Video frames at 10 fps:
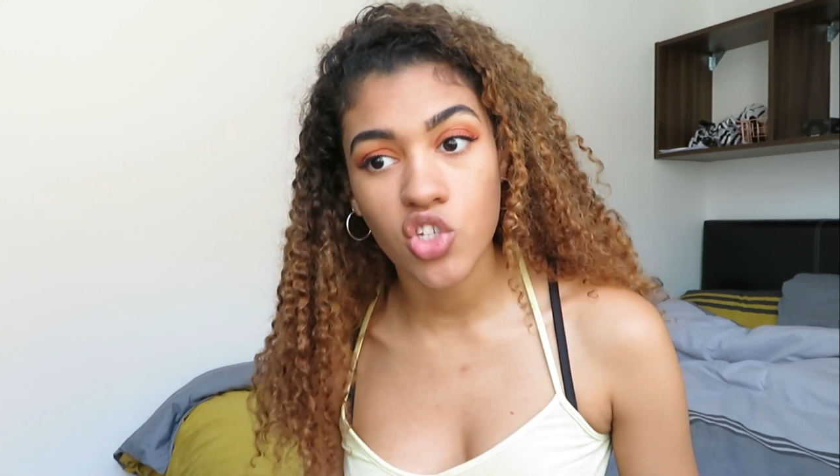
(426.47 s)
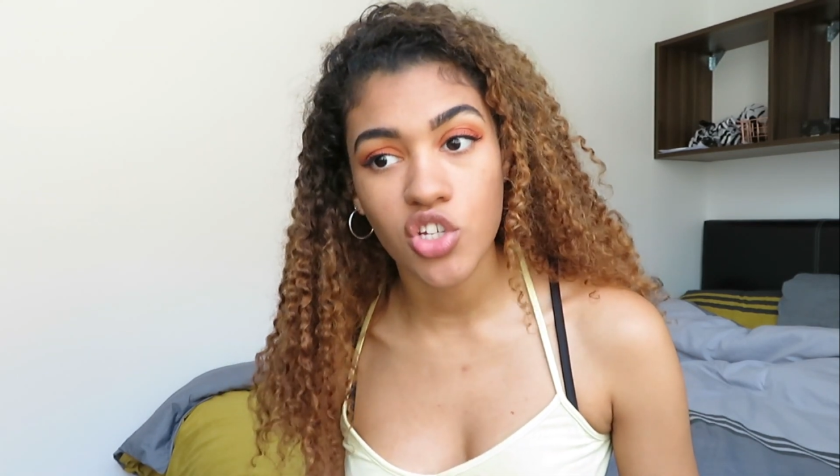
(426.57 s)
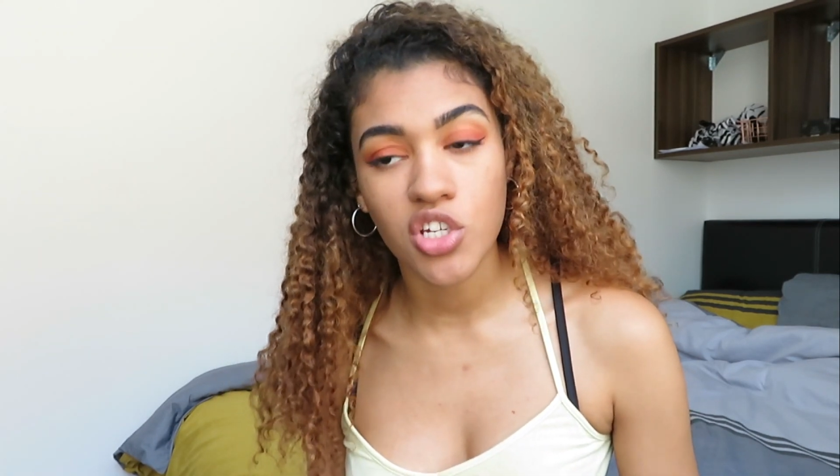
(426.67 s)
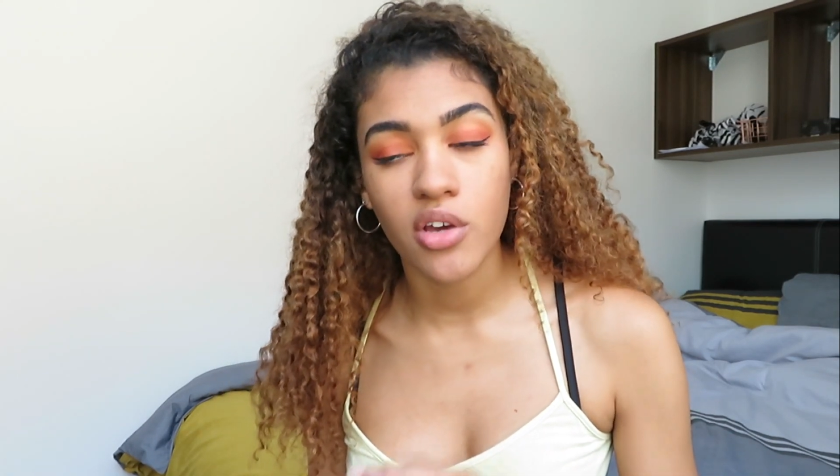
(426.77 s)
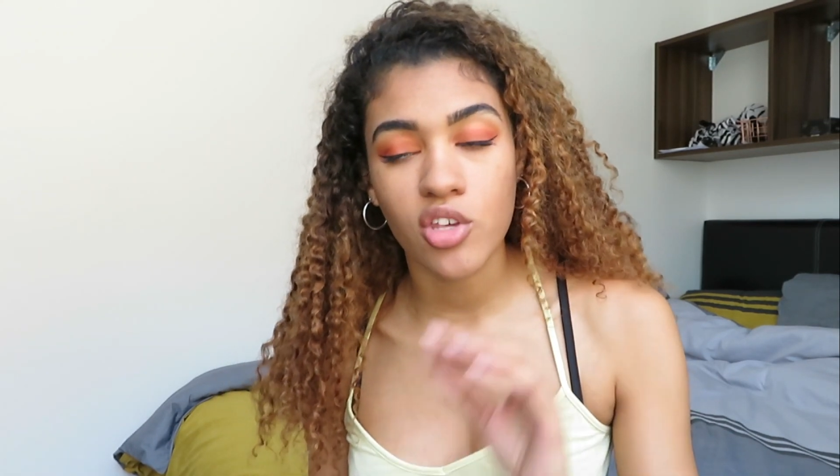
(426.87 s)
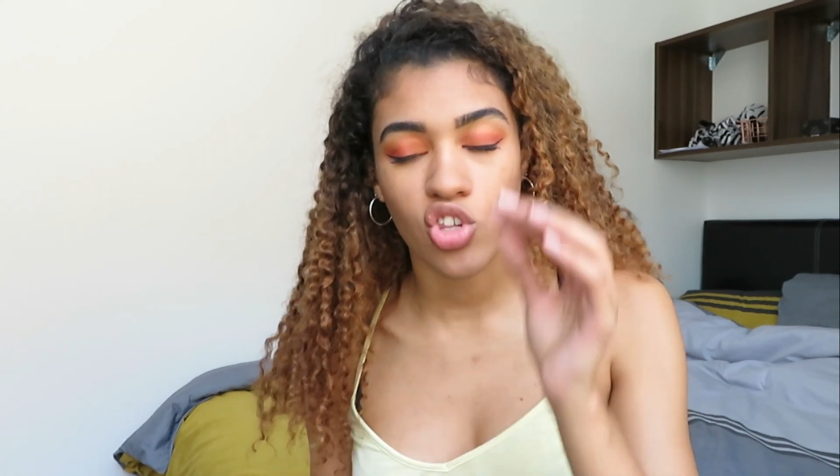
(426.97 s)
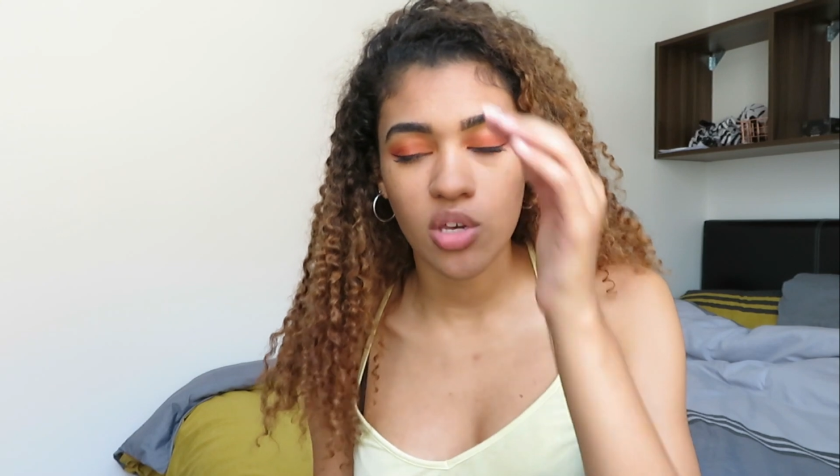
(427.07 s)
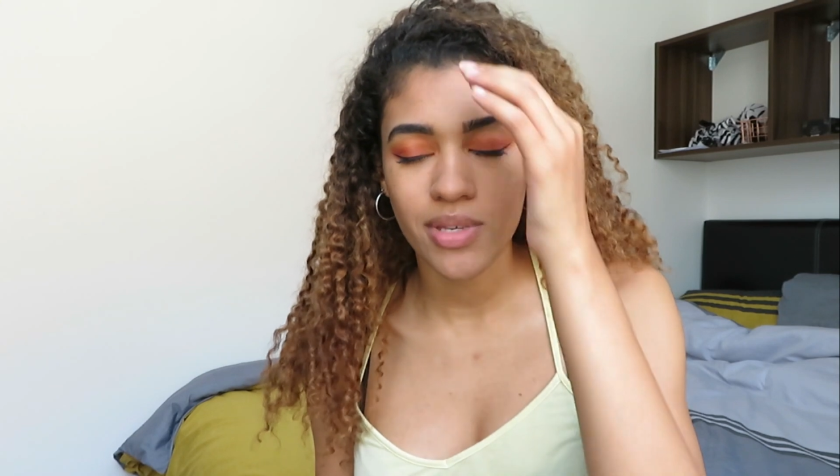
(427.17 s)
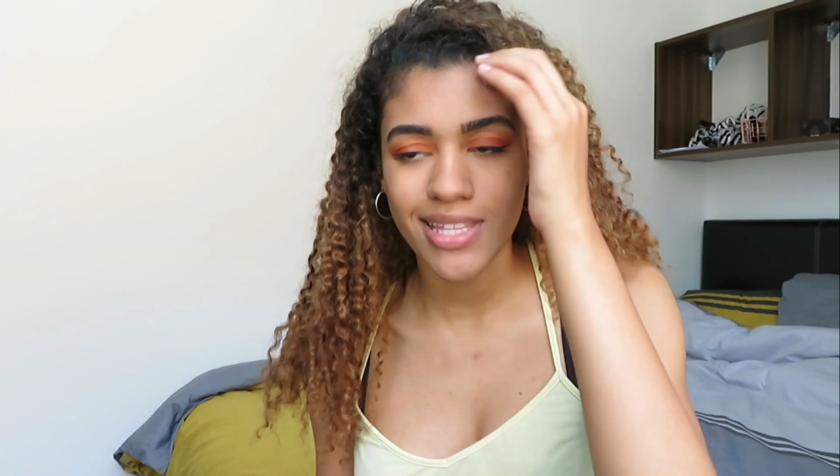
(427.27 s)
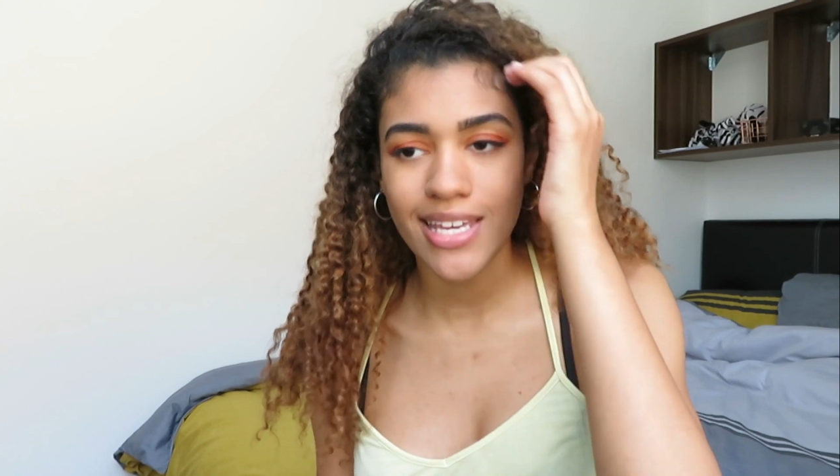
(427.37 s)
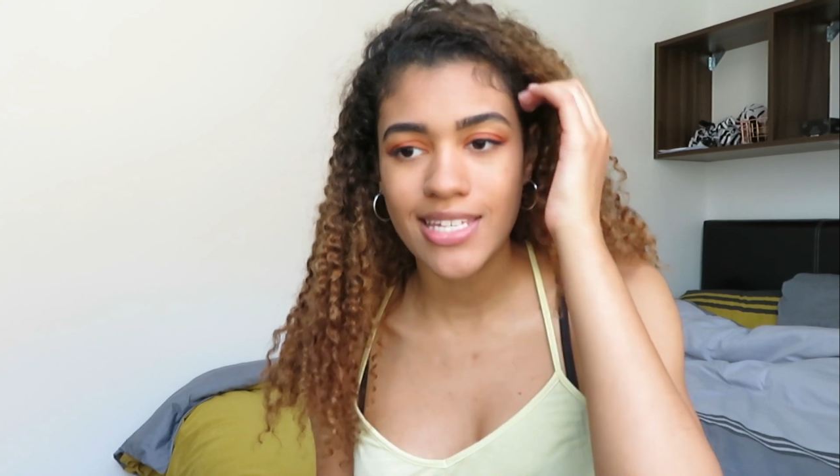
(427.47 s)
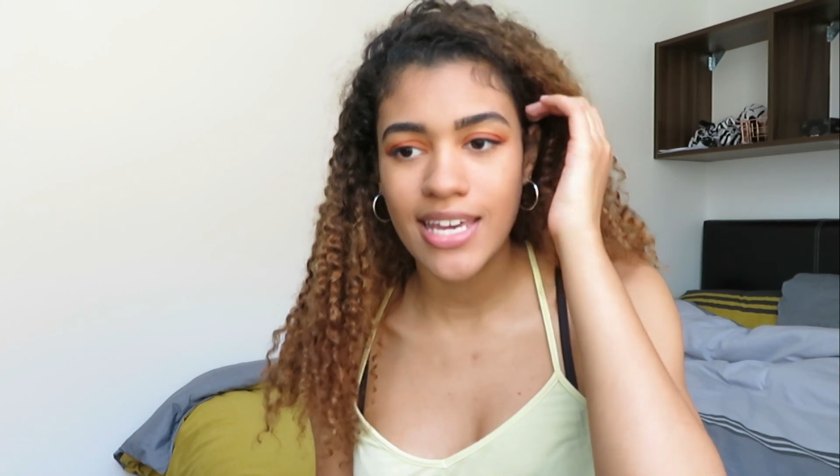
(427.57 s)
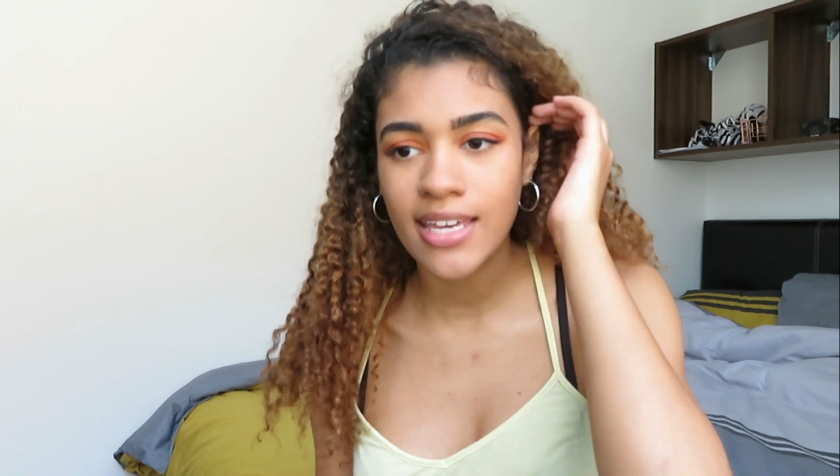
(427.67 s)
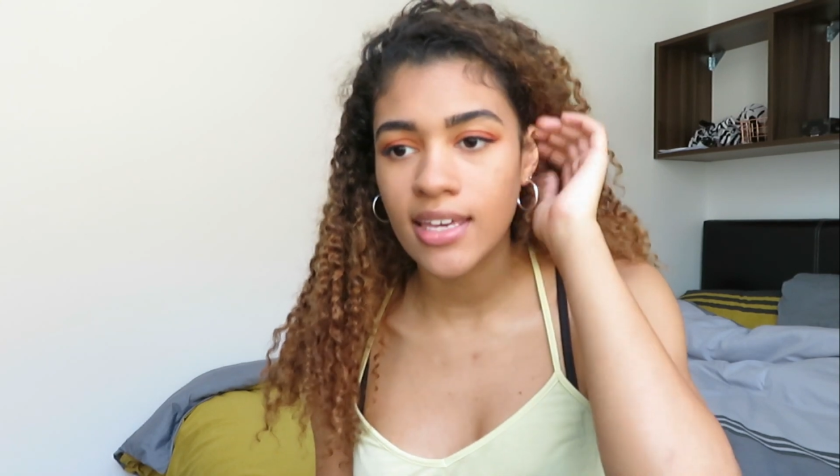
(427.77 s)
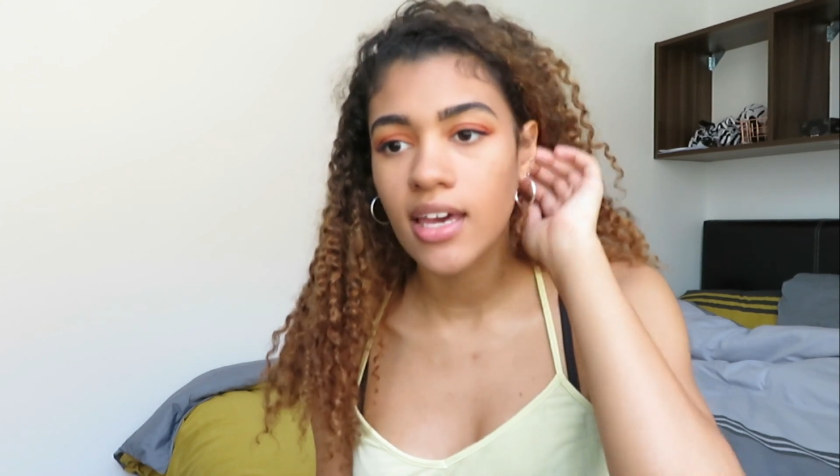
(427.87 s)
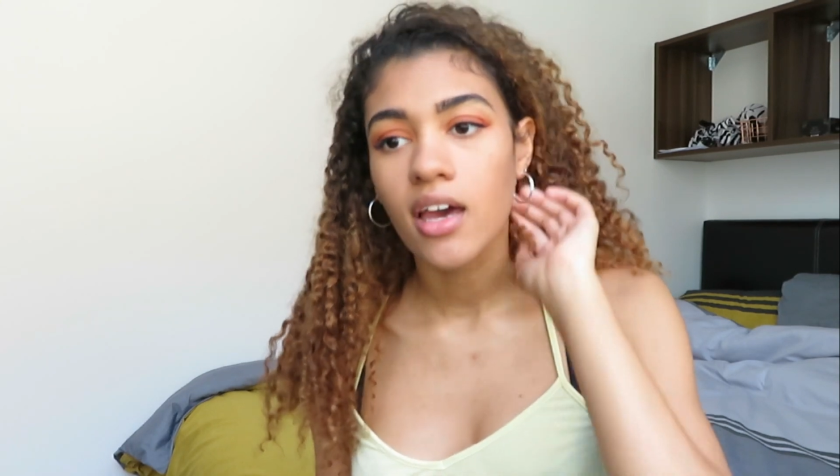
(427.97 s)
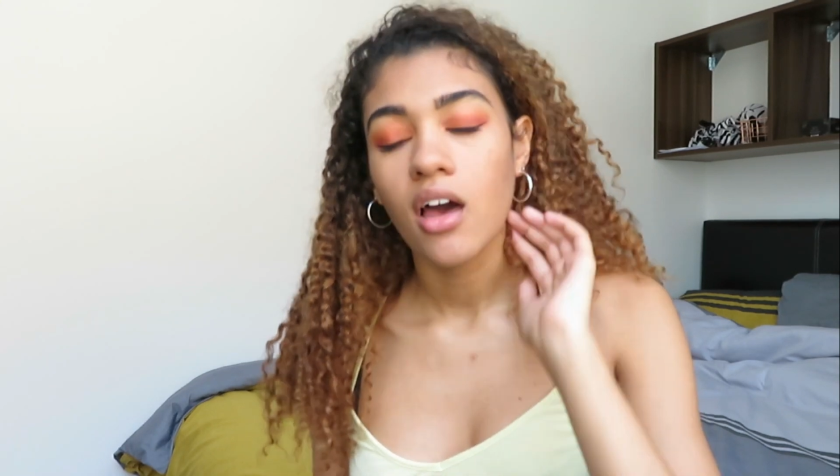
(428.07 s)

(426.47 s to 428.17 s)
studio that she was leading.